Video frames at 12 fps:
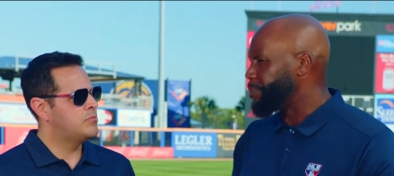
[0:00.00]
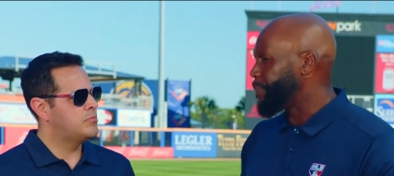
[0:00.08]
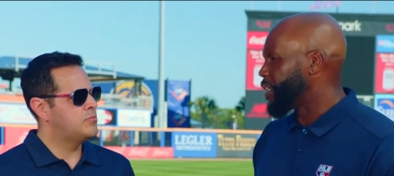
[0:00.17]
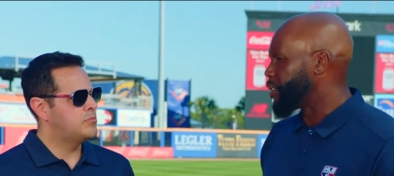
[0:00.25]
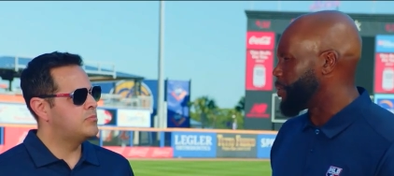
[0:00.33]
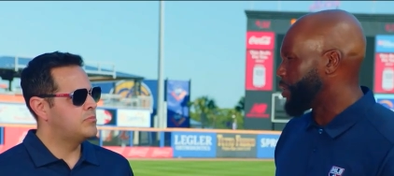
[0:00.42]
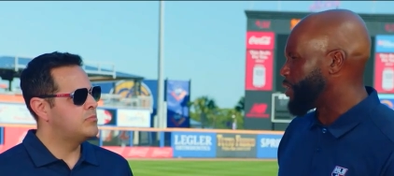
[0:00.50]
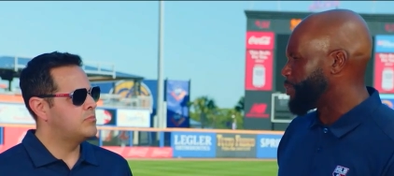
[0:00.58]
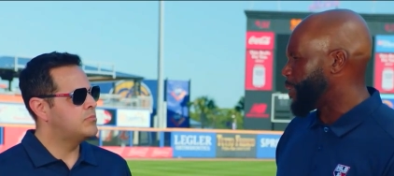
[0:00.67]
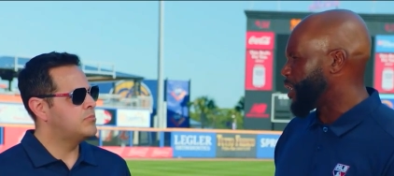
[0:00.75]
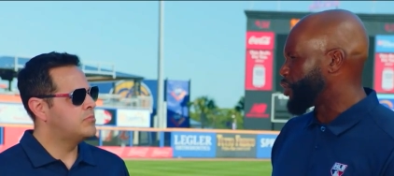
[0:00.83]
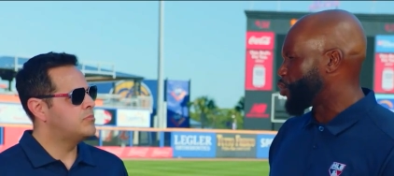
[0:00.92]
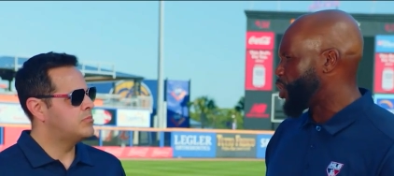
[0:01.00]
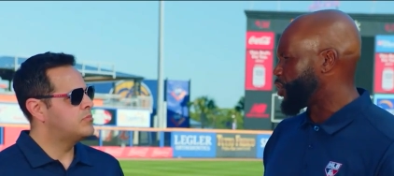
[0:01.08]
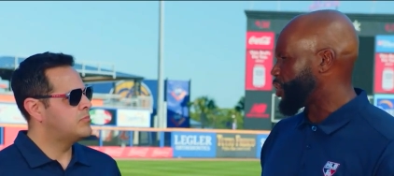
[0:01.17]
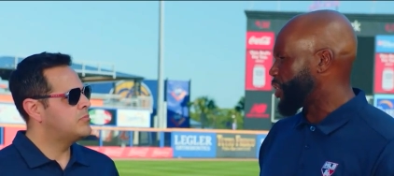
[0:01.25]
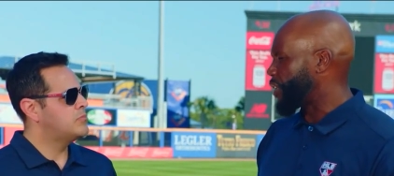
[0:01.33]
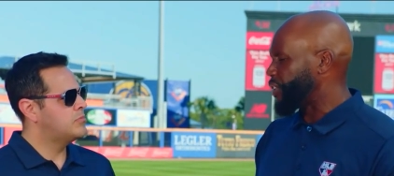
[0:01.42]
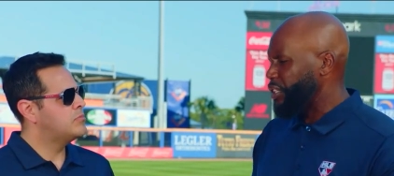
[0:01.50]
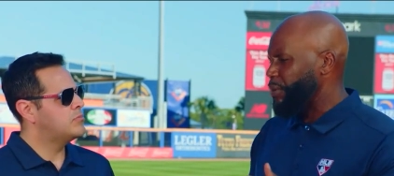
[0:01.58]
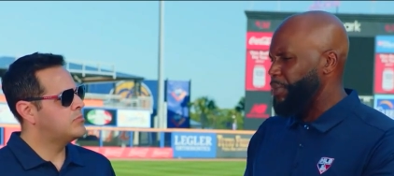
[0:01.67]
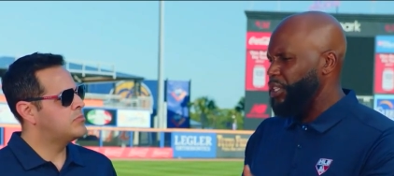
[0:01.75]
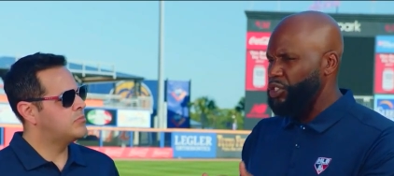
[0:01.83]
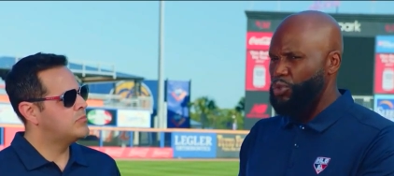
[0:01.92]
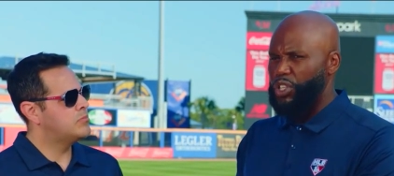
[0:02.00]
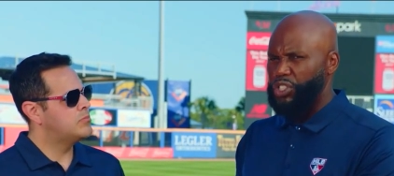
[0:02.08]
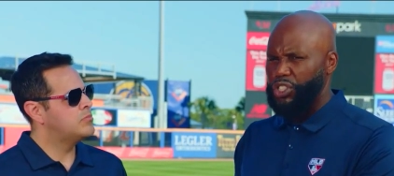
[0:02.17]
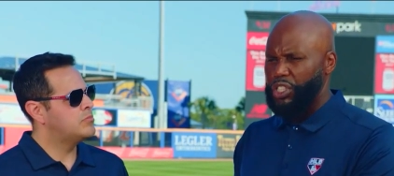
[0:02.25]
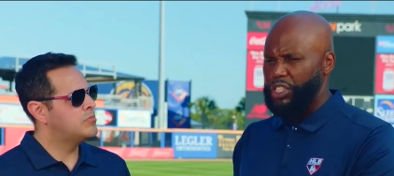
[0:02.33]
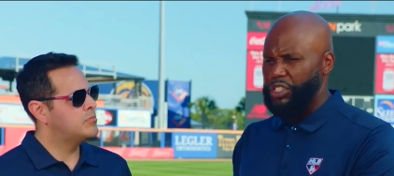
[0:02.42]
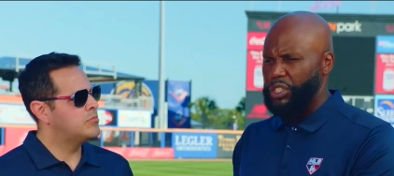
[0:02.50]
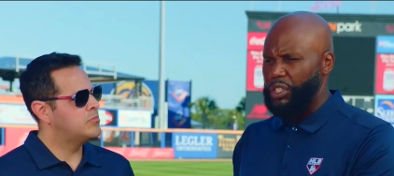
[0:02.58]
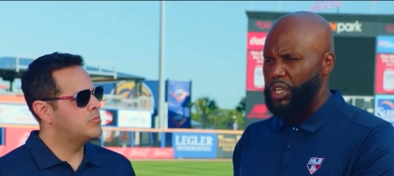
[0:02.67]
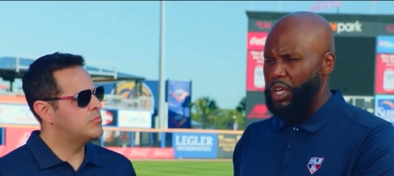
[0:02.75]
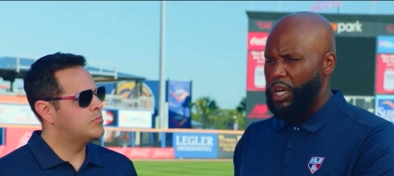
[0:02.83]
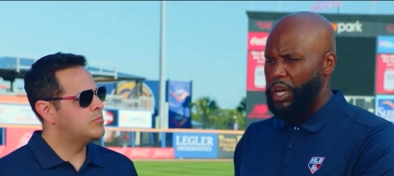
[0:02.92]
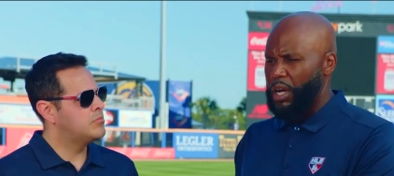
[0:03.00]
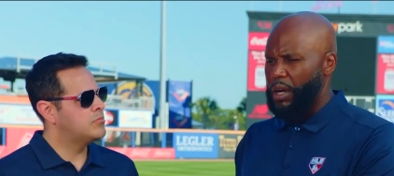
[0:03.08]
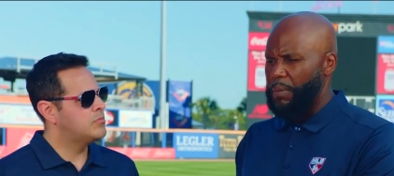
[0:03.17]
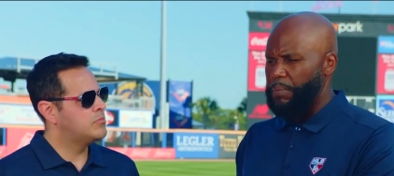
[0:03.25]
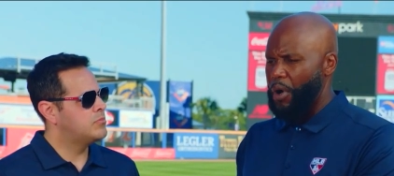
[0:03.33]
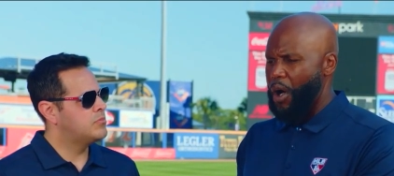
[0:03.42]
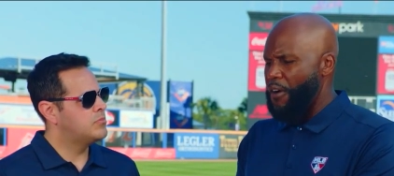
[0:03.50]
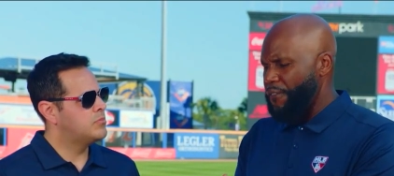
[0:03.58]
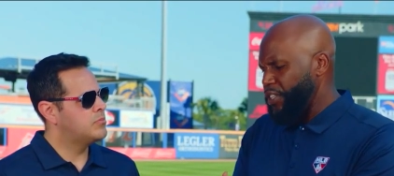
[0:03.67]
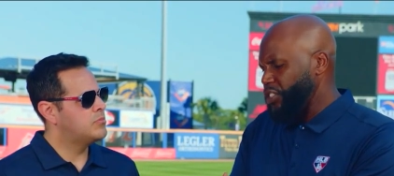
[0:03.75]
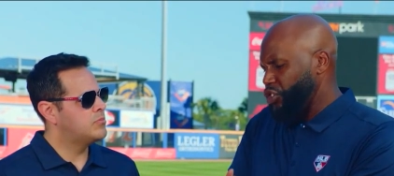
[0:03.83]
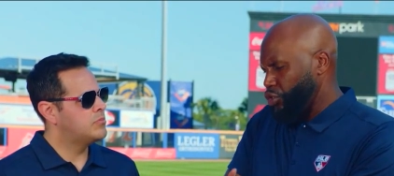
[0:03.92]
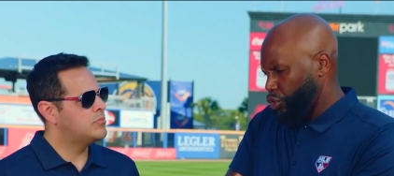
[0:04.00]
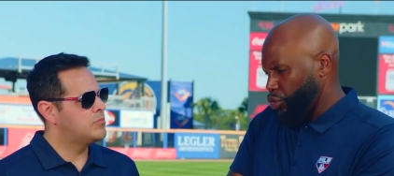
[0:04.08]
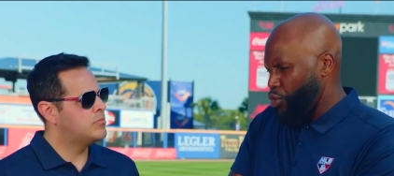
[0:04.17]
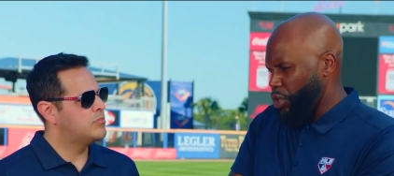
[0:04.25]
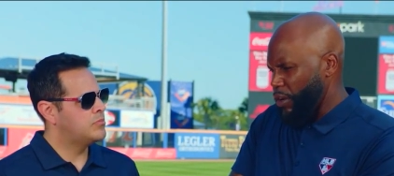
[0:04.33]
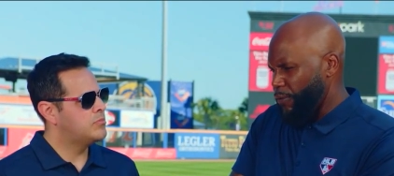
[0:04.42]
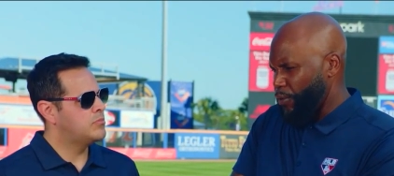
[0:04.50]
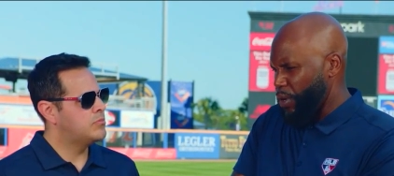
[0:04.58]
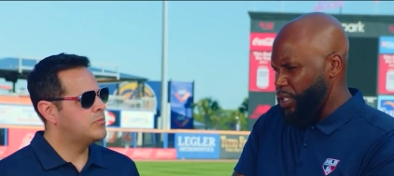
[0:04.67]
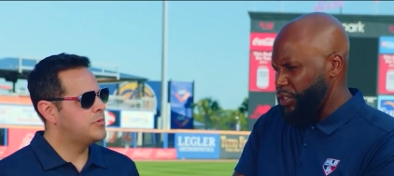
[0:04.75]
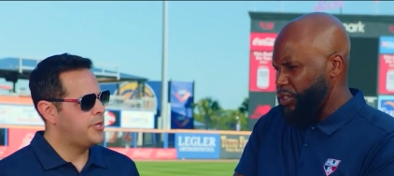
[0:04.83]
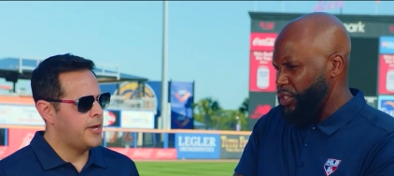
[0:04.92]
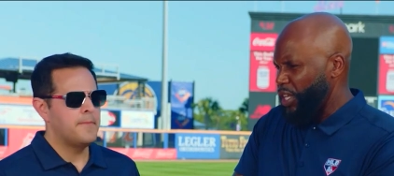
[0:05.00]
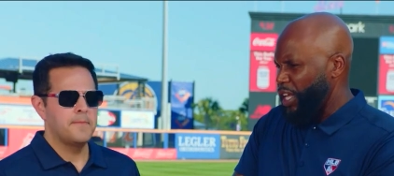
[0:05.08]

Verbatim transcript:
Speaker 1: biggest the biggest question. I think the biggest question is um, offense scored enough runs, yeah.